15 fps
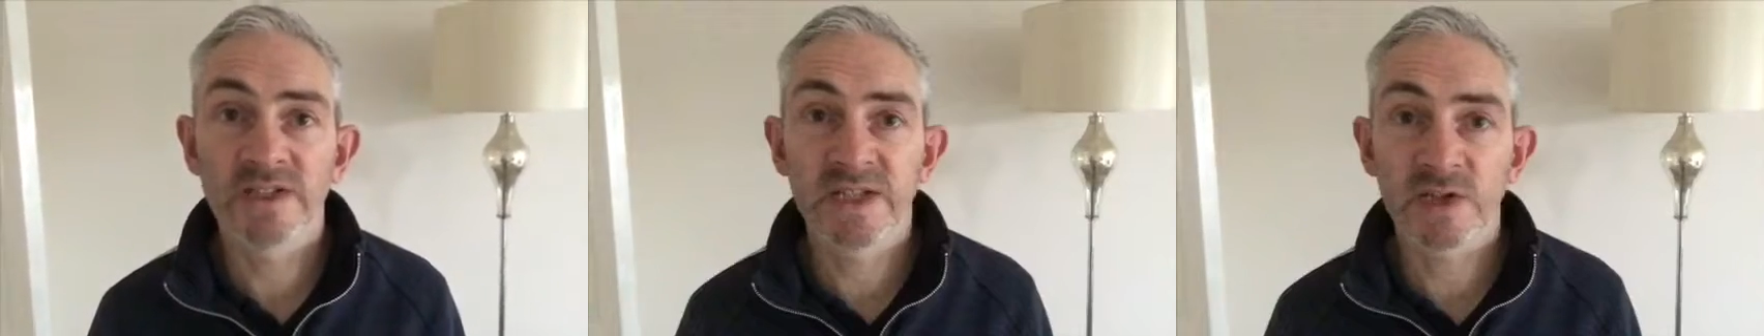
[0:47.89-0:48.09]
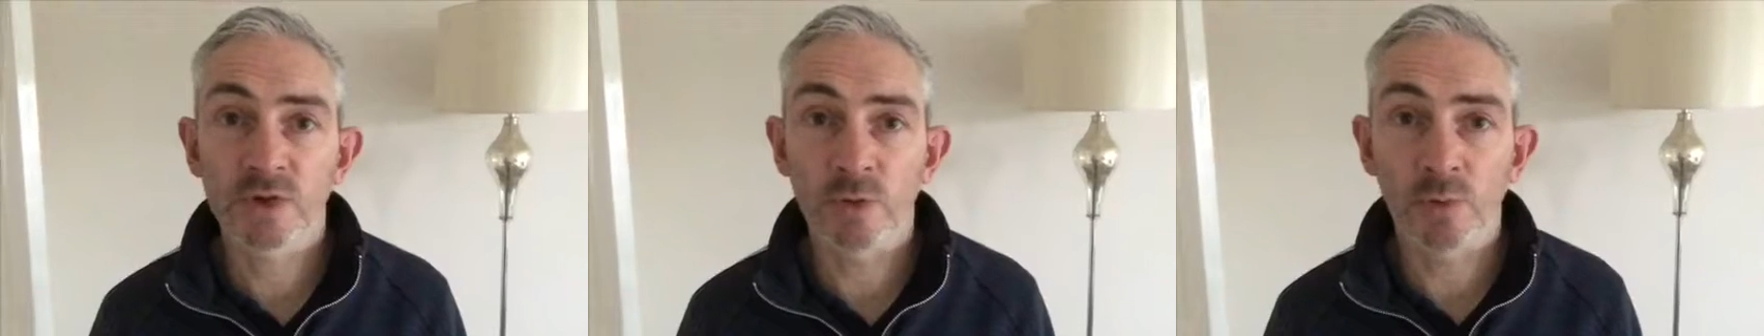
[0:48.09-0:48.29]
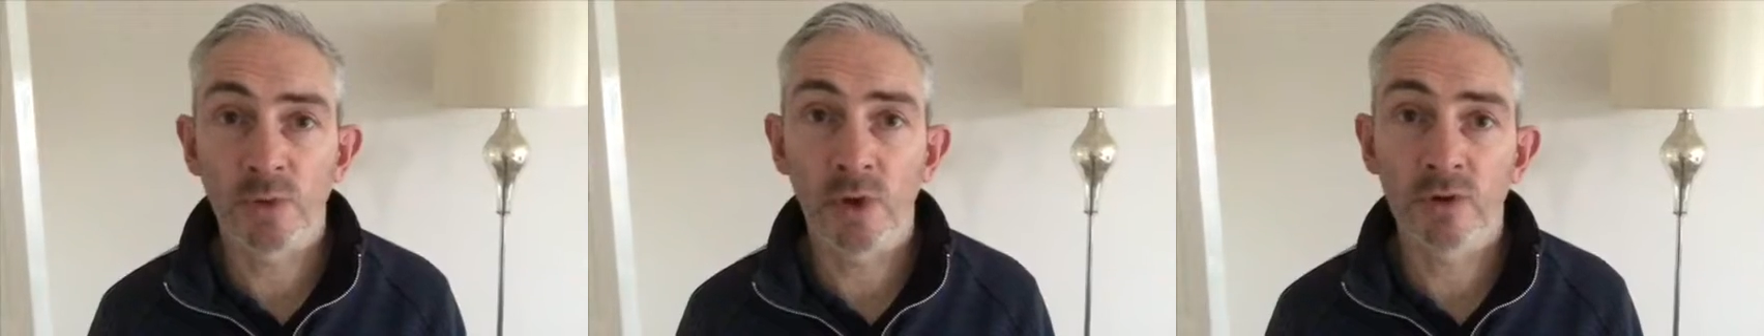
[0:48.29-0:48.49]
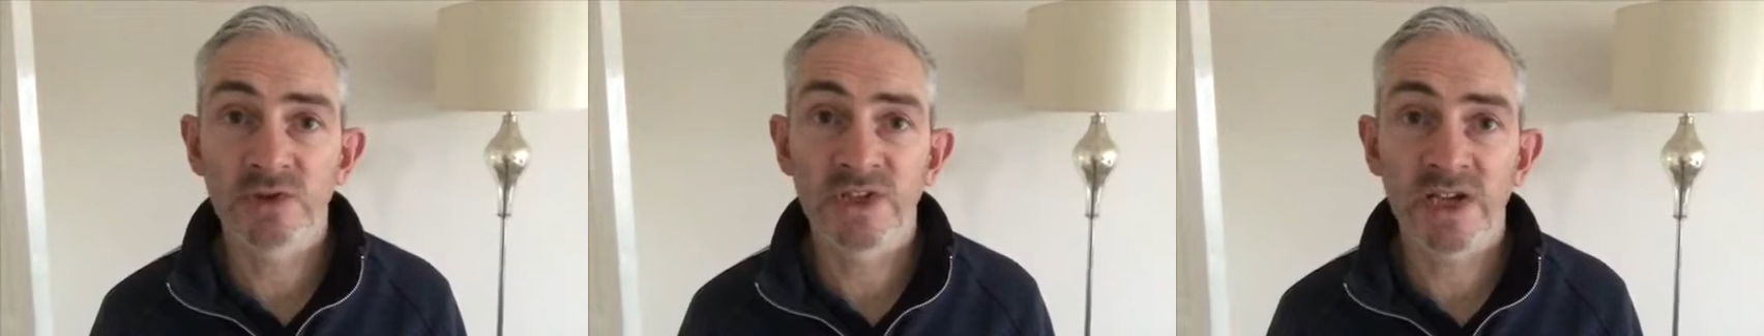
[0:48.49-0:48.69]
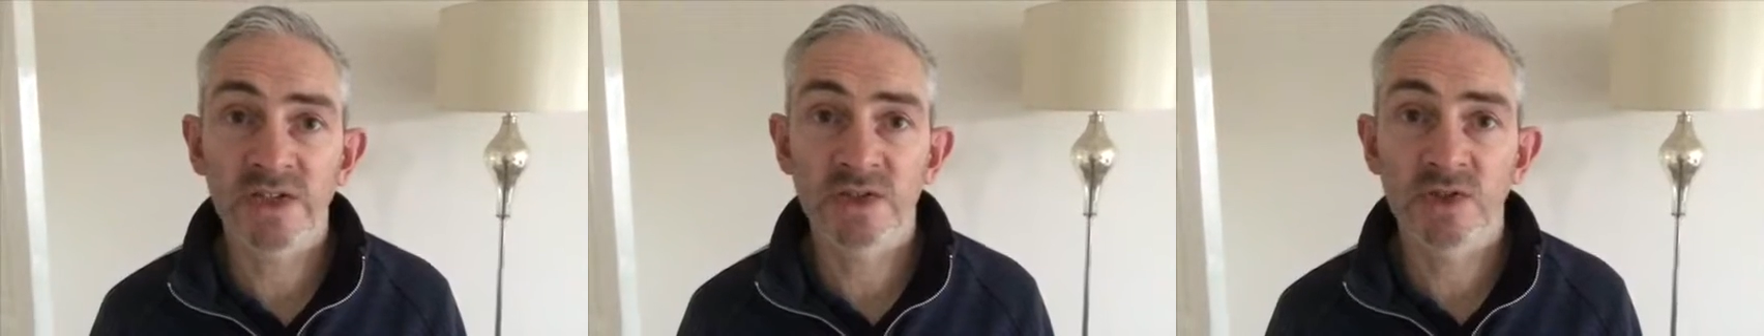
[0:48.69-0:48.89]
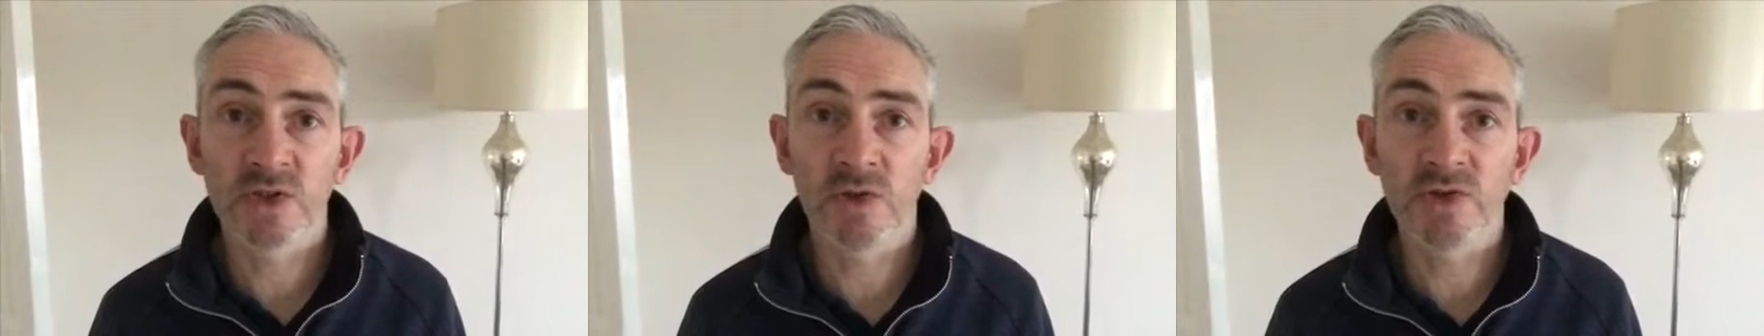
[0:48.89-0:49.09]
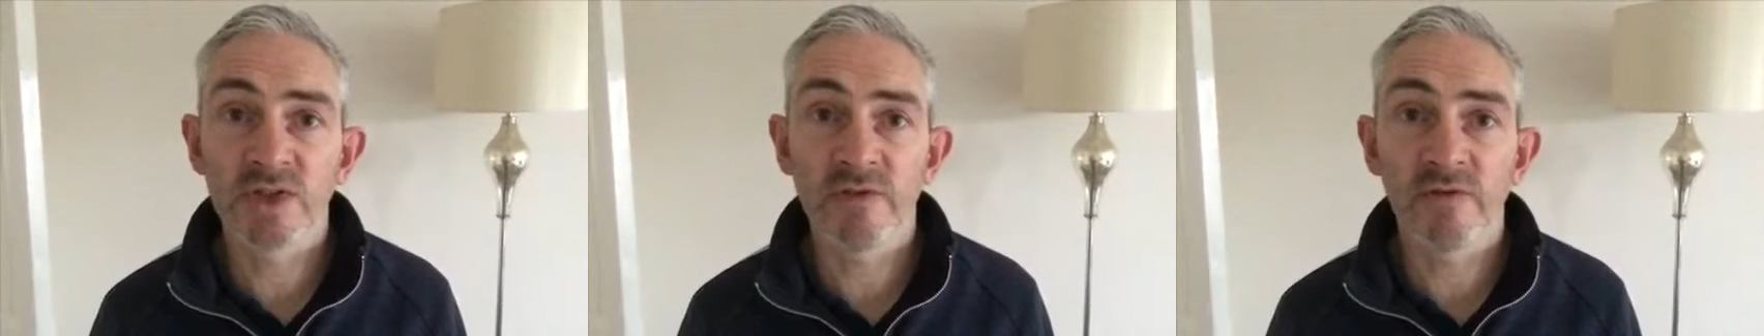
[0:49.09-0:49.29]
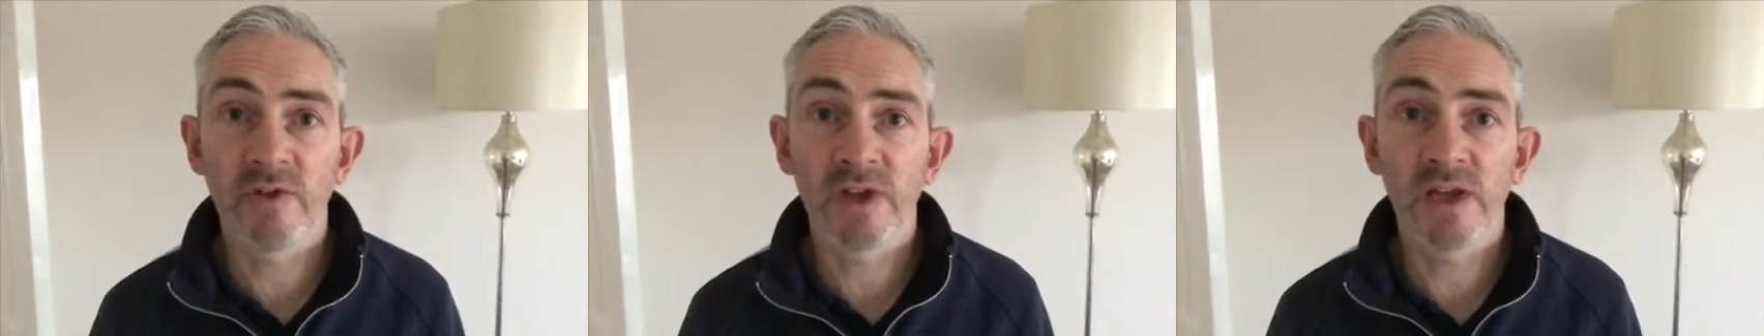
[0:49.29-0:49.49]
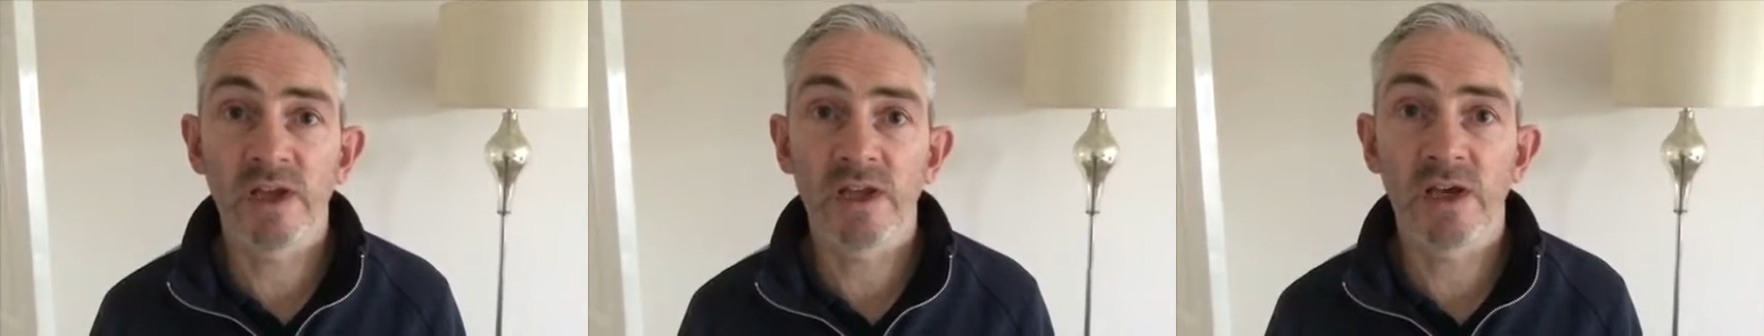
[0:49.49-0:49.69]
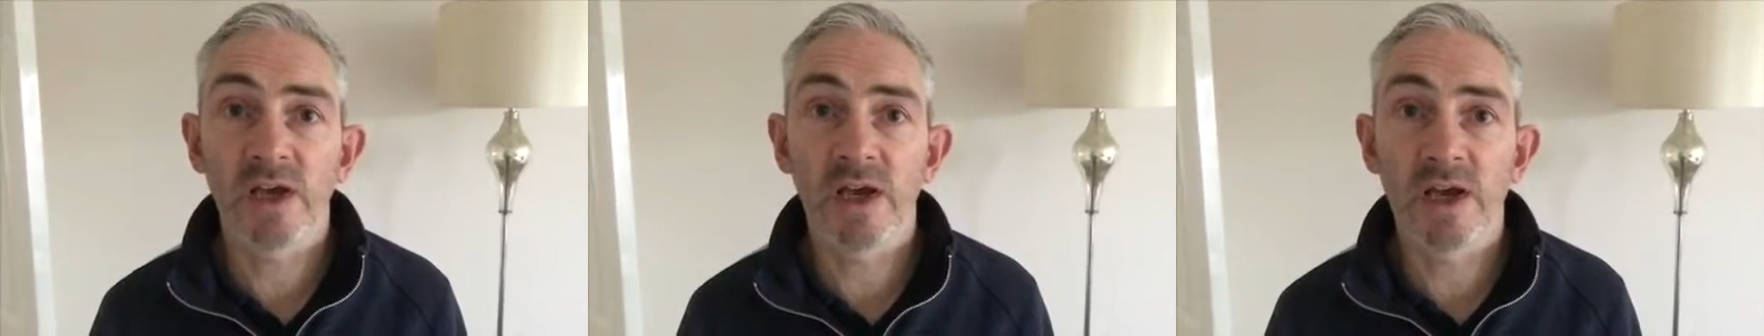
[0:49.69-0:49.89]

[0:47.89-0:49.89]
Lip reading: setup process using the